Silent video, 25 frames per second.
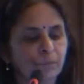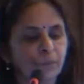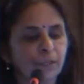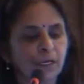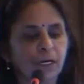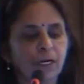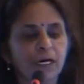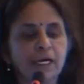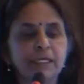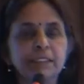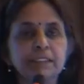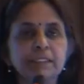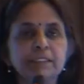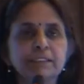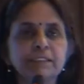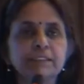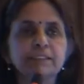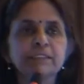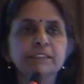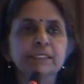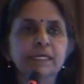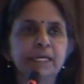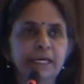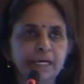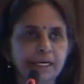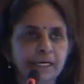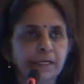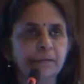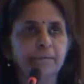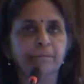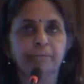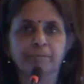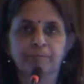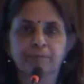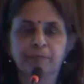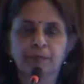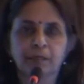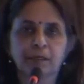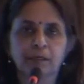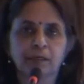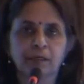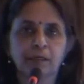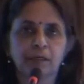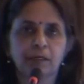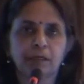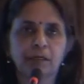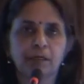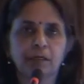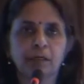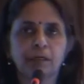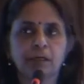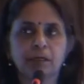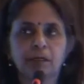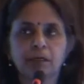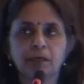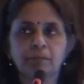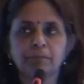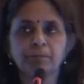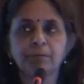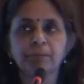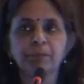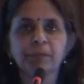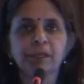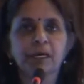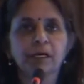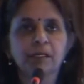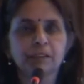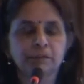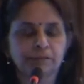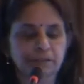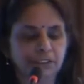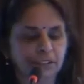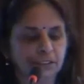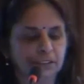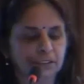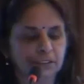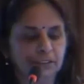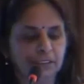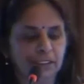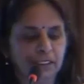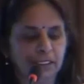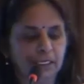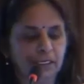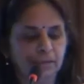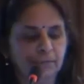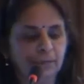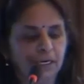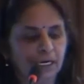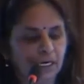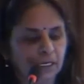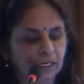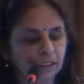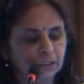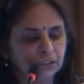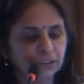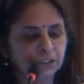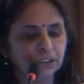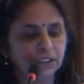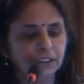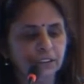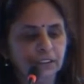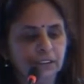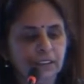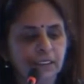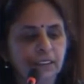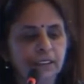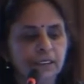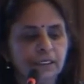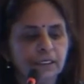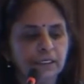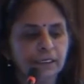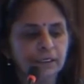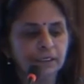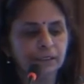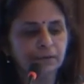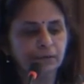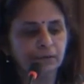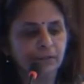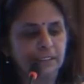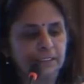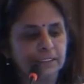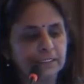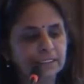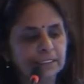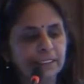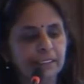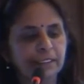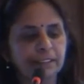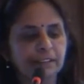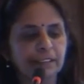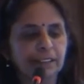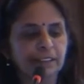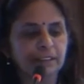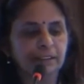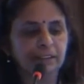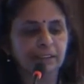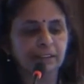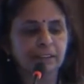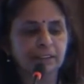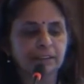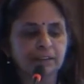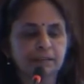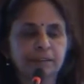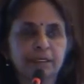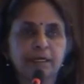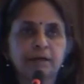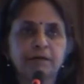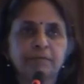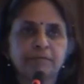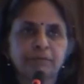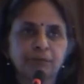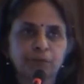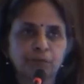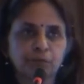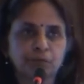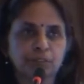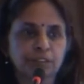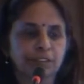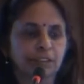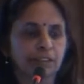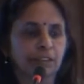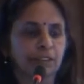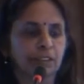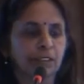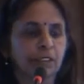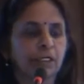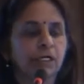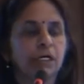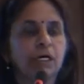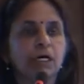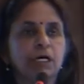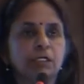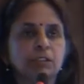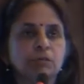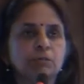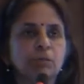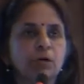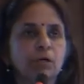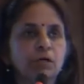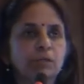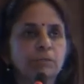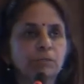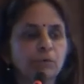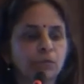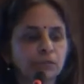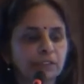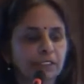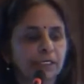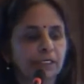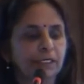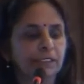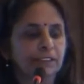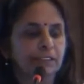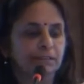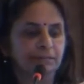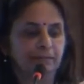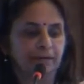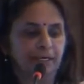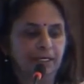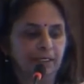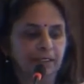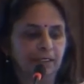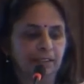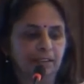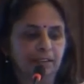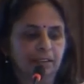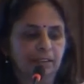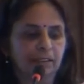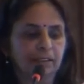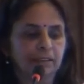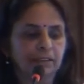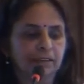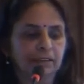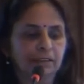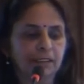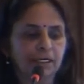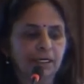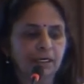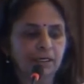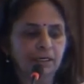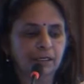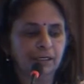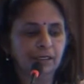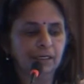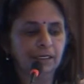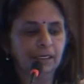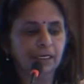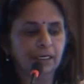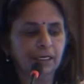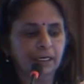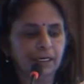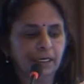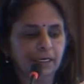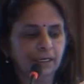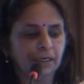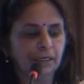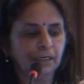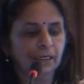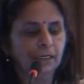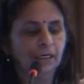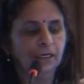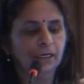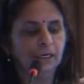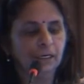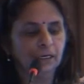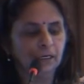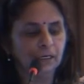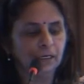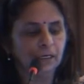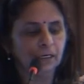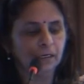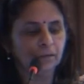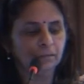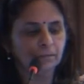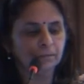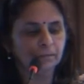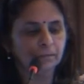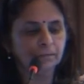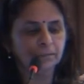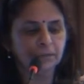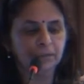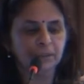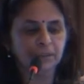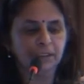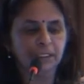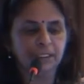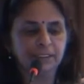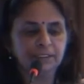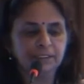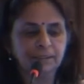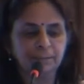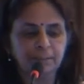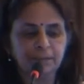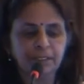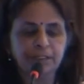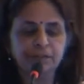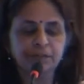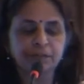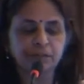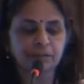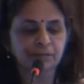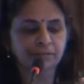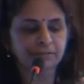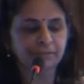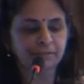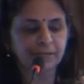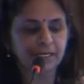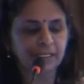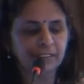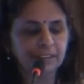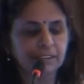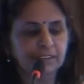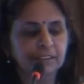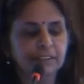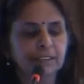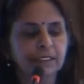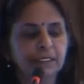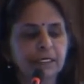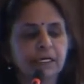And this is Kihim, which is in Maharashtra. Here you can see that they have used a smaller motorized vehicle, and again the separation of waste.